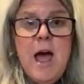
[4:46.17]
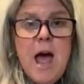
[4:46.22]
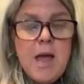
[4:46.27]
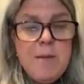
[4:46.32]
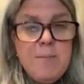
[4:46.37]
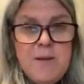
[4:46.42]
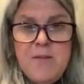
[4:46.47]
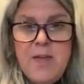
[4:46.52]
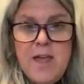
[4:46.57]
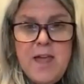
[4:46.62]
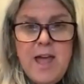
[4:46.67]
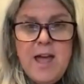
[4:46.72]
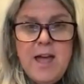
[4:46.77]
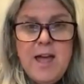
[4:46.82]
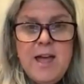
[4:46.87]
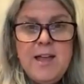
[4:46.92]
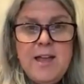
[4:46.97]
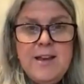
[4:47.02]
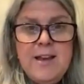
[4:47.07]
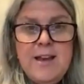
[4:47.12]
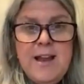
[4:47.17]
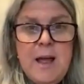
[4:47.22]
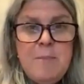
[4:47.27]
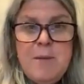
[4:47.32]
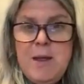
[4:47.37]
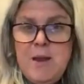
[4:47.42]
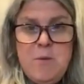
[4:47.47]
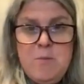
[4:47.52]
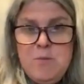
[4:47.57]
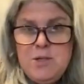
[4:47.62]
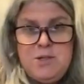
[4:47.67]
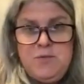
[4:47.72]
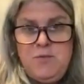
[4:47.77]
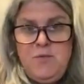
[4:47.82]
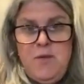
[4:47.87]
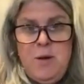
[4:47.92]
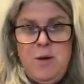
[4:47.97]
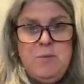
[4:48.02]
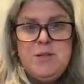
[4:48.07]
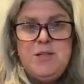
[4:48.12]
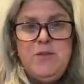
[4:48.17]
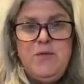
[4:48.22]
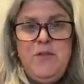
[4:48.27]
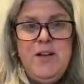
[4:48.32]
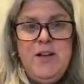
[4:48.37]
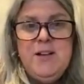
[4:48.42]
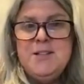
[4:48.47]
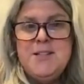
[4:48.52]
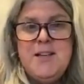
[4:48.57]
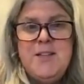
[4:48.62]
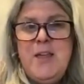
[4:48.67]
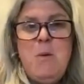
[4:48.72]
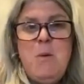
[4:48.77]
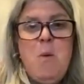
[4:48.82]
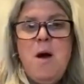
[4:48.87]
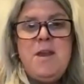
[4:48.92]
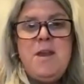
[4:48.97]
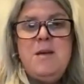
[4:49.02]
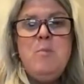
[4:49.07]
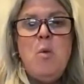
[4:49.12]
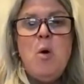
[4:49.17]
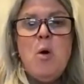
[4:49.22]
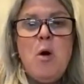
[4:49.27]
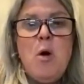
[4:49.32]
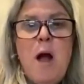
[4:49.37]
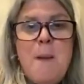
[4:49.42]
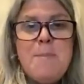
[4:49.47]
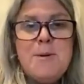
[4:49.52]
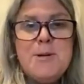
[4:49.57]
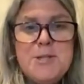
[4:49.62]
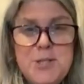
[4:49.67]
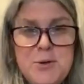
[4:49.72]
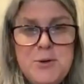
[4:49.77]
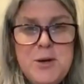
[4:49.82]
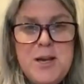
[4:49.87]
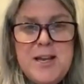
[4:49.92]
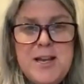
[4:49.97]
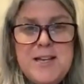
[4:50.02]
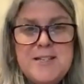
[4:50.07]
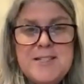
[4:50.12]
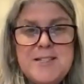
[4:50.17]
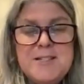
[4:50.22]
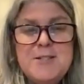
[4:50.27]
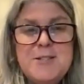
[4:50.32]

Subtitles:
it was filled and they wanted more opportunities.